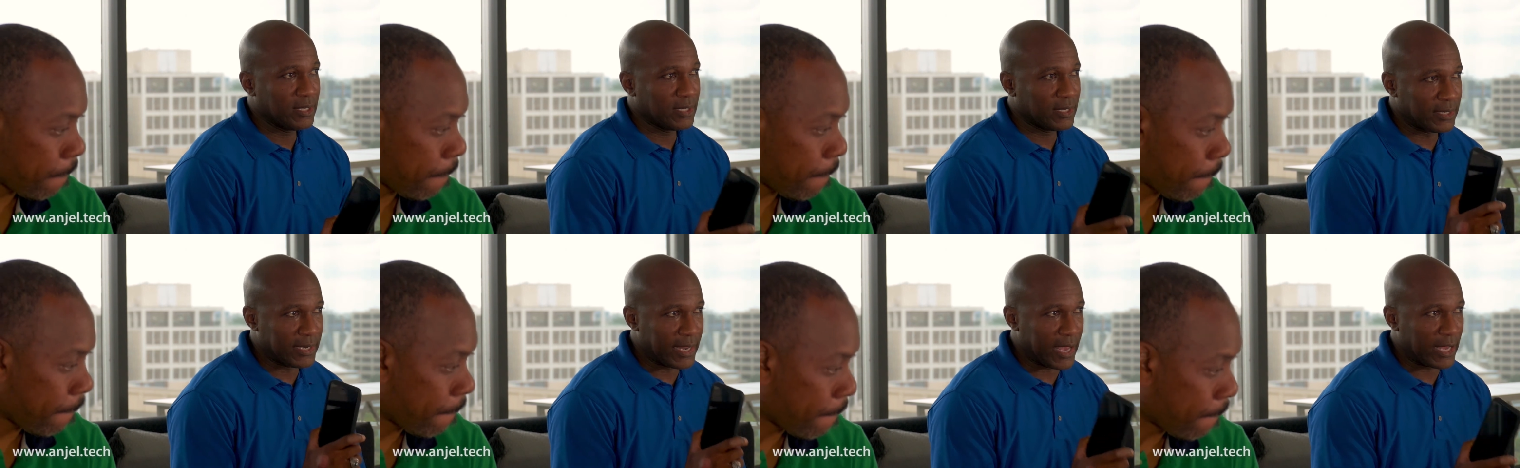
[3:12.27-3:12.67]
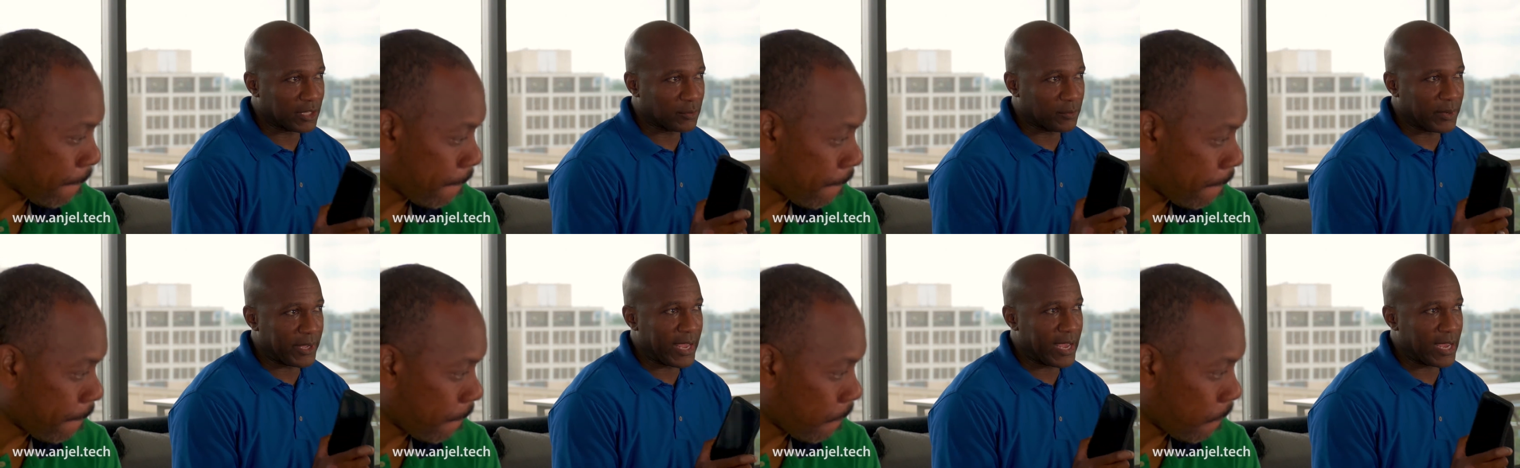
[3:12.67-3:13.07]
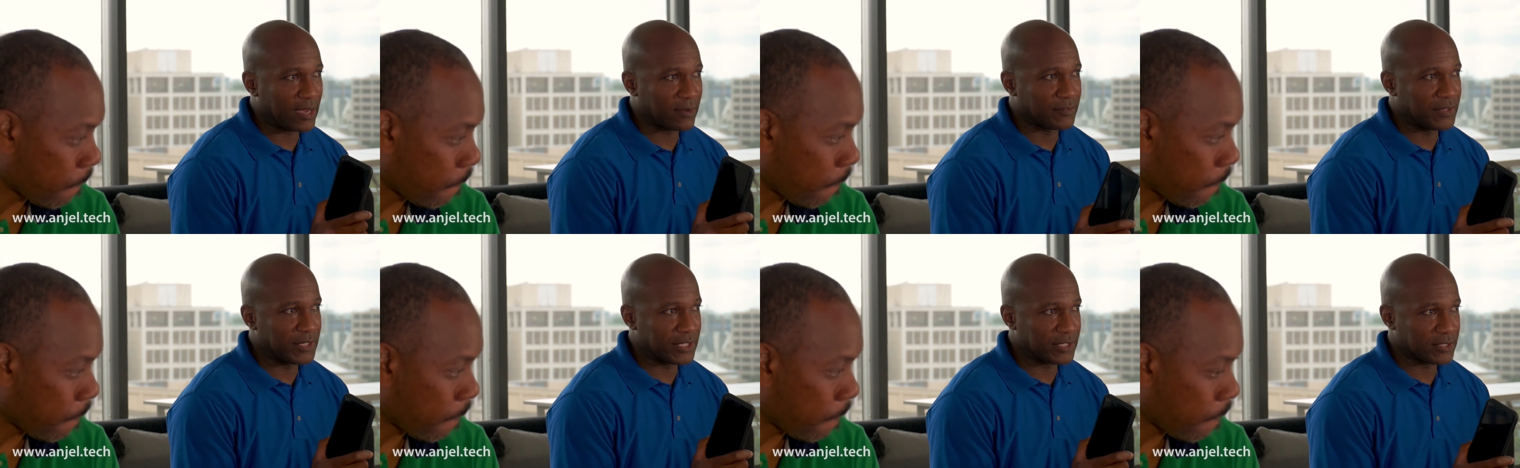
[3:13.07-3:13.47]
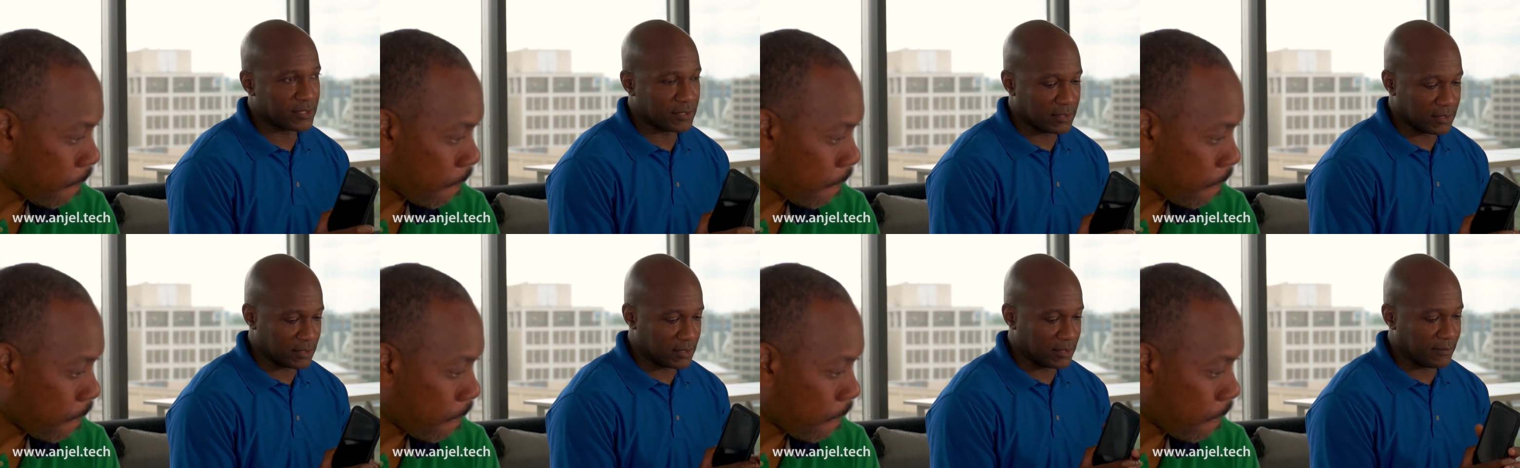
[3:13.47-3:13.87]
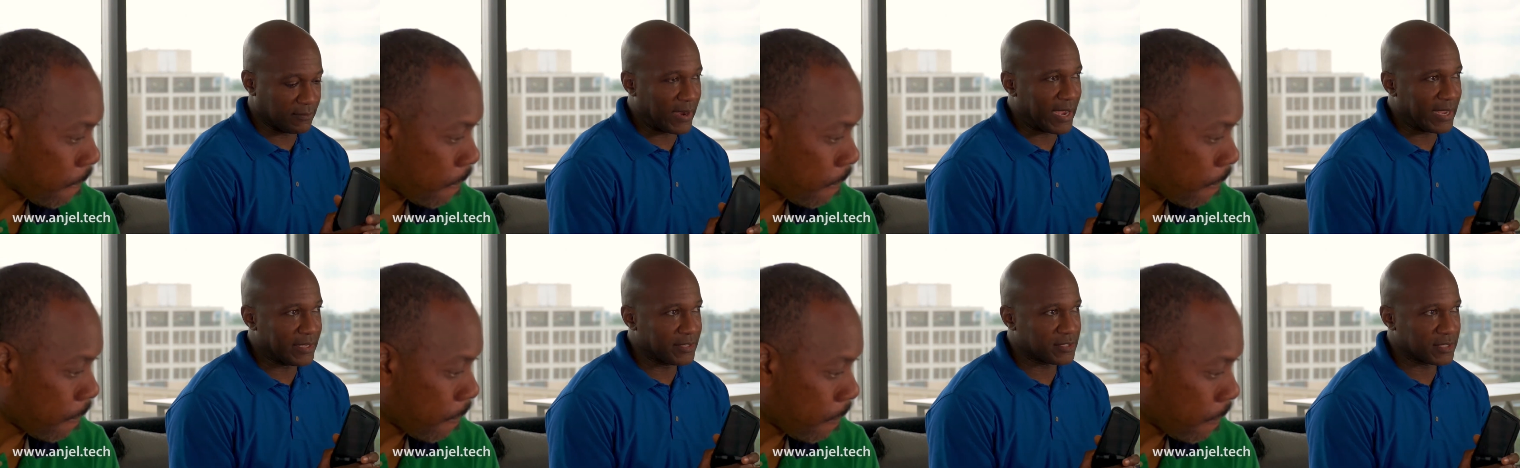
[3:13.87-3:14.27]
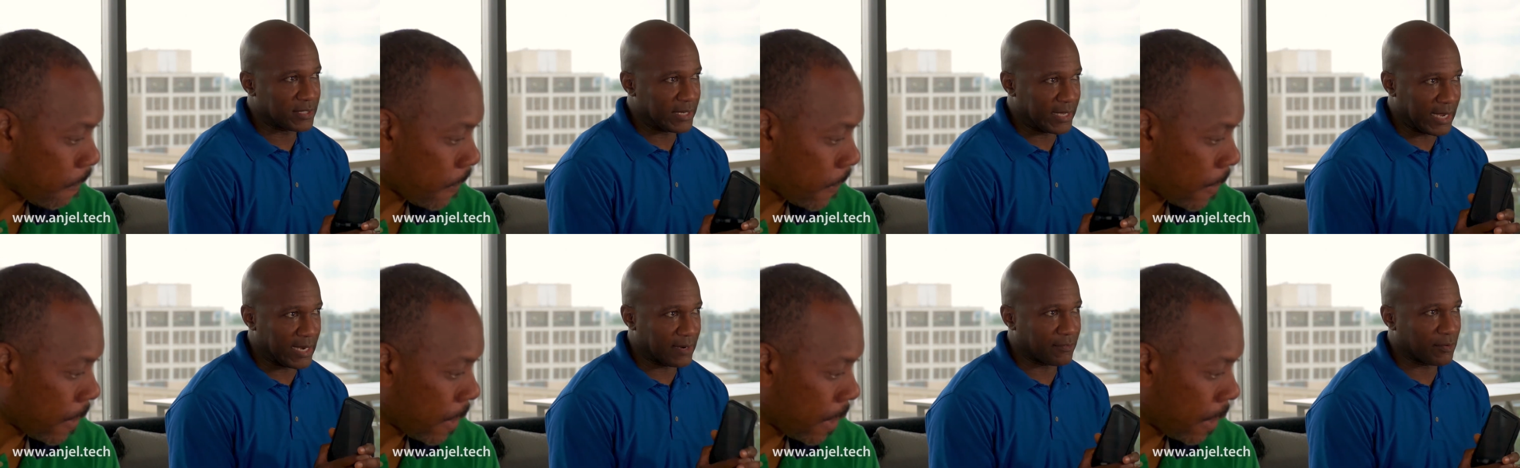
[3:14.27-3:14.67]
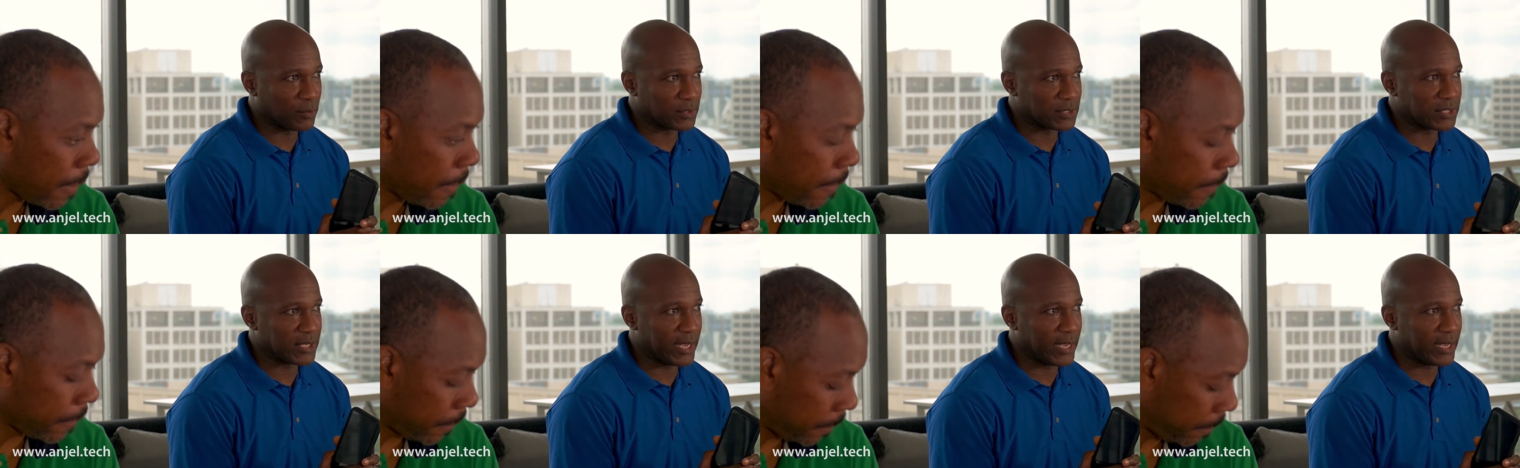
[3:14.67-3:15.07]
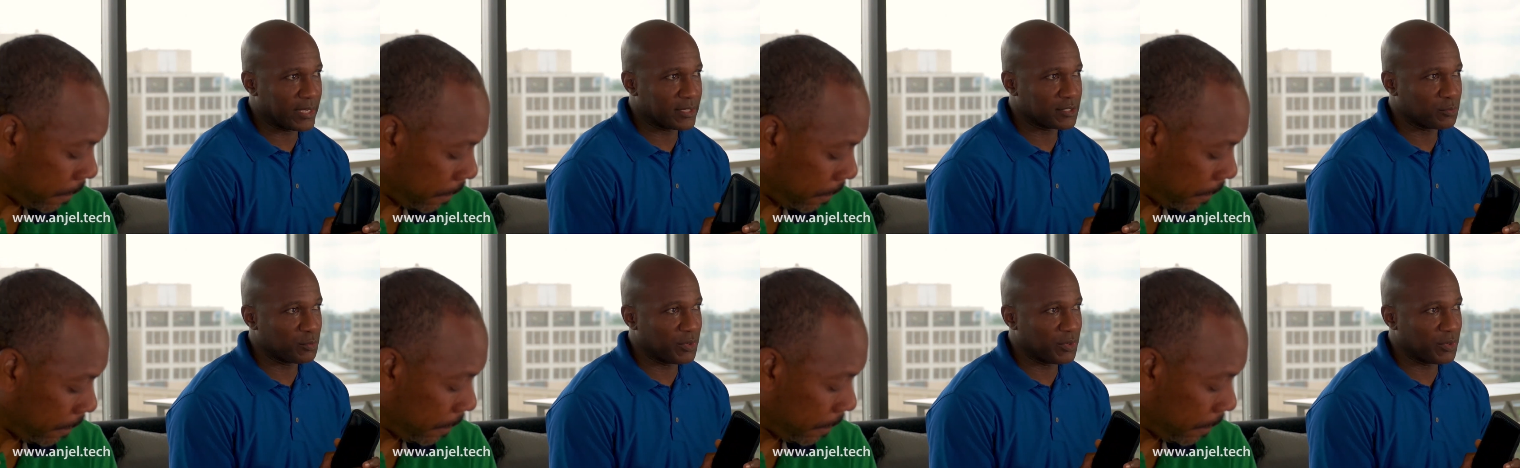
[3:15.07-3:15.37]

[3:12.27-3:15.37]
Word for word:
Speaker 1: Now that we have this device in everyone's hands,